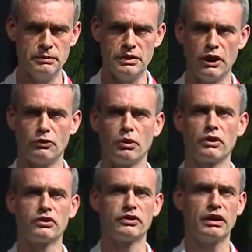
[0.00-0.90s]

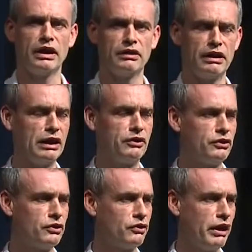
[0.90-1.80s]
Networks and
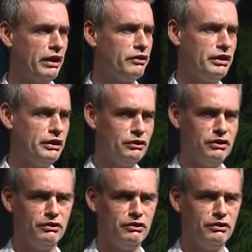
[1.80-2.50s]
Connected Society